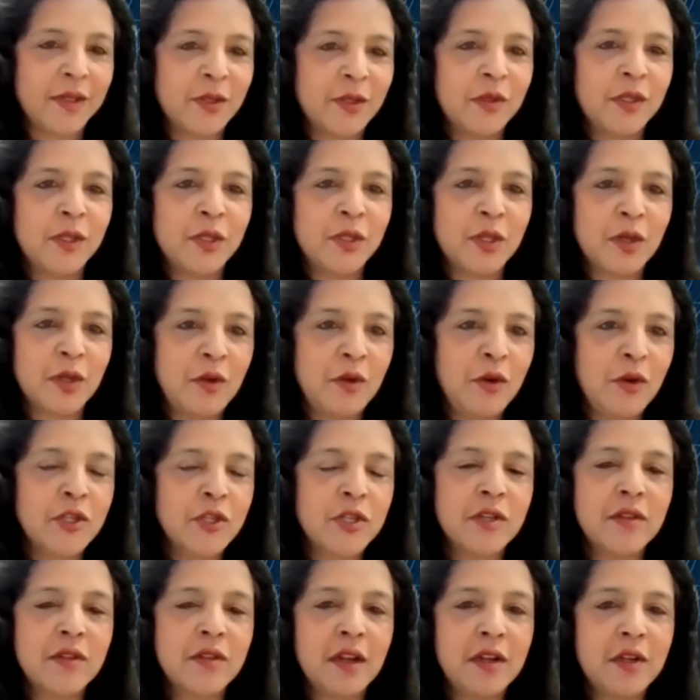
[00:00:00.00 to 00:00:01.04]
So the
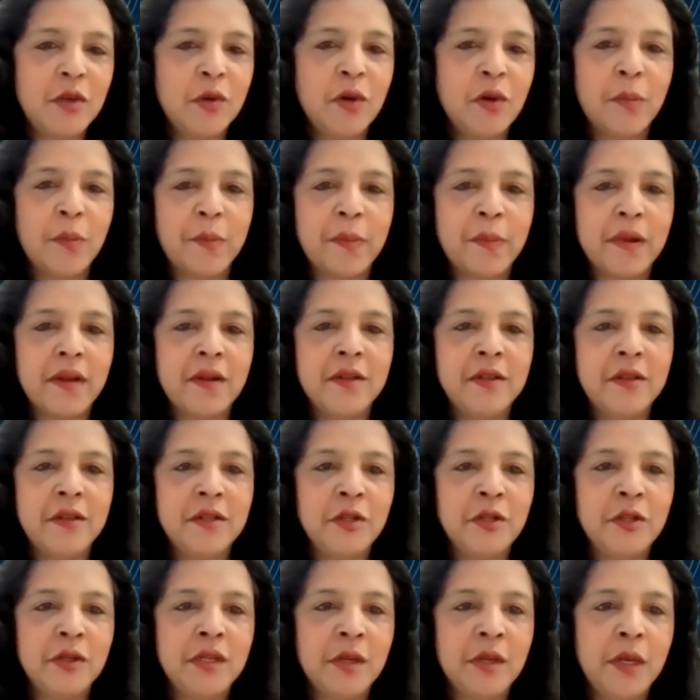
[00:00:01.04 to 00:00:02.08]
solution that you
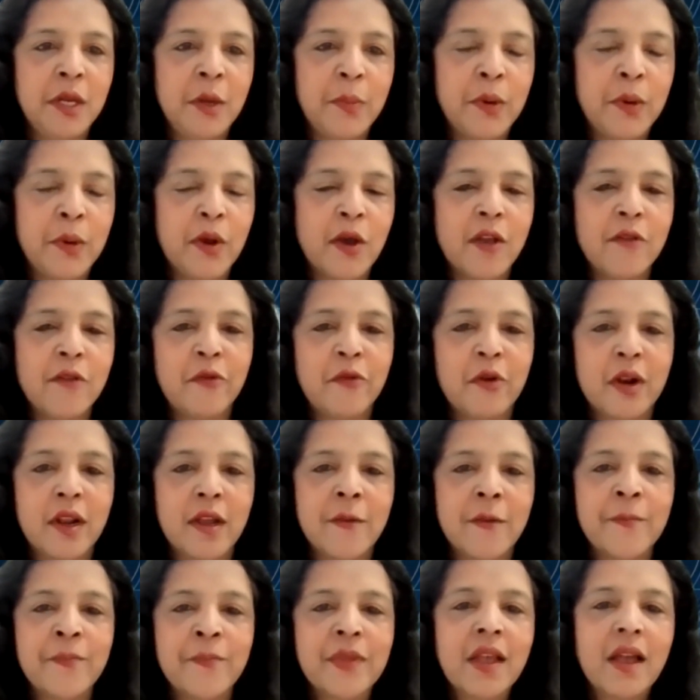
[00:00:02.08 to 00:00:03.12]
deploy for
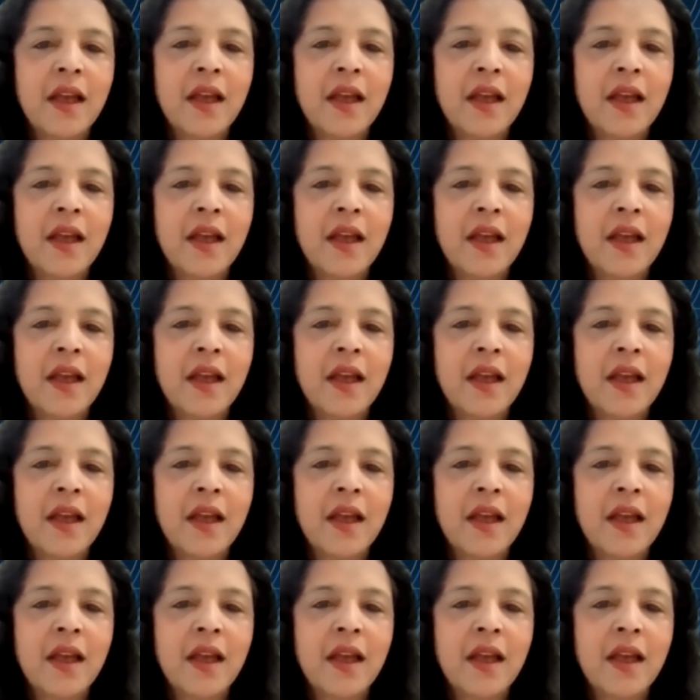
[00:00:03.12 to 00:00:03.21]
a